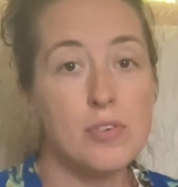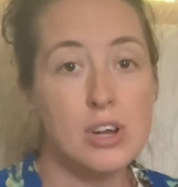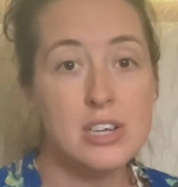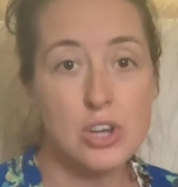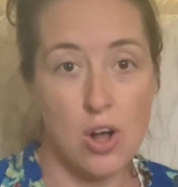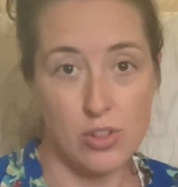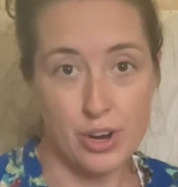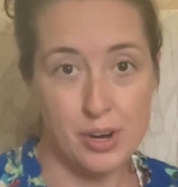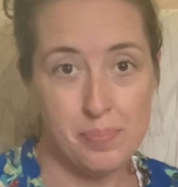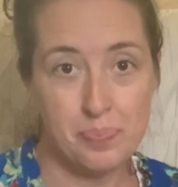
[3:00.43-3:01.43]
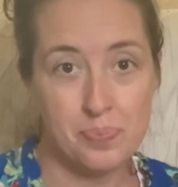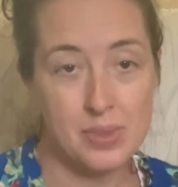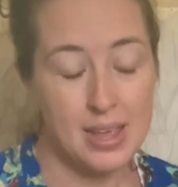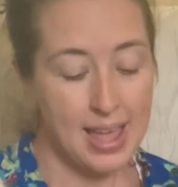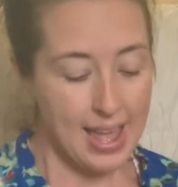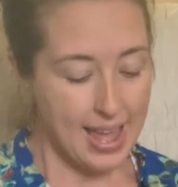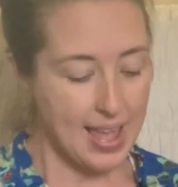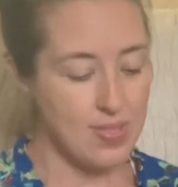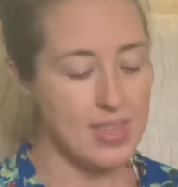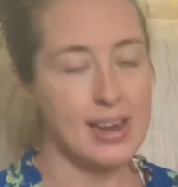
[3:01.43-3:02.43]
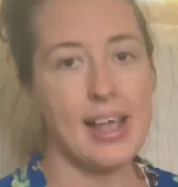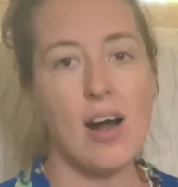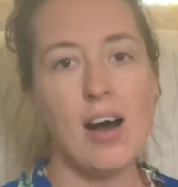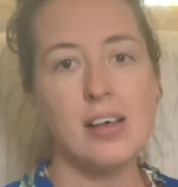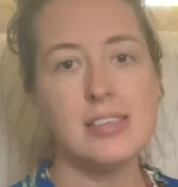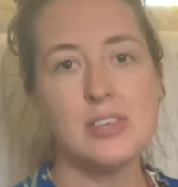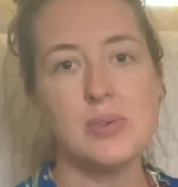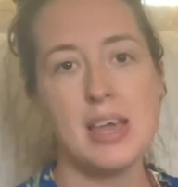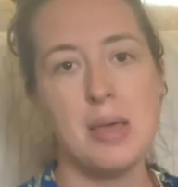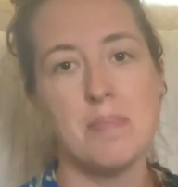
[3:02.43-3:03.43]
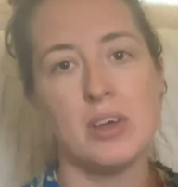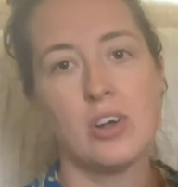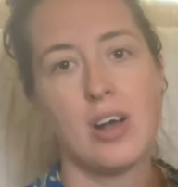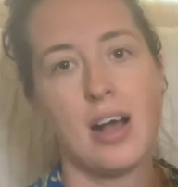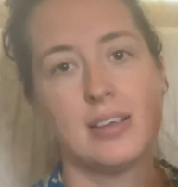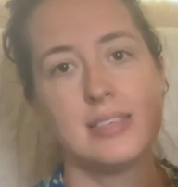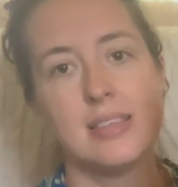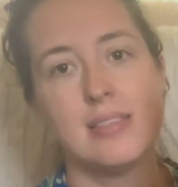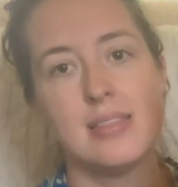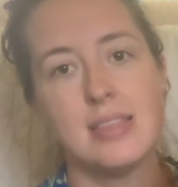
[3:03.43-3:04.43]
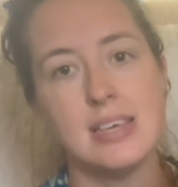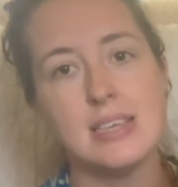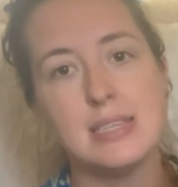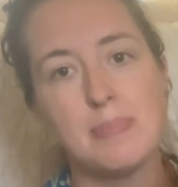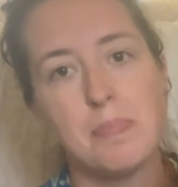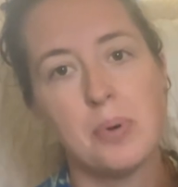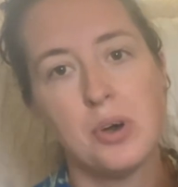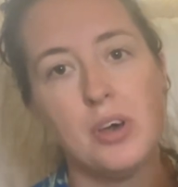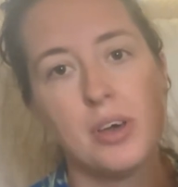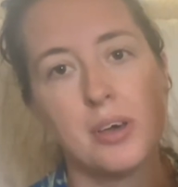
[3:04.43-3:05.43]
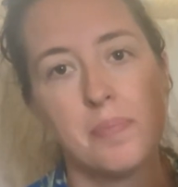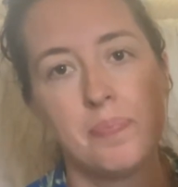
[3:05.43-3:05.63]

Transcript: for $1. And then I also came across this book,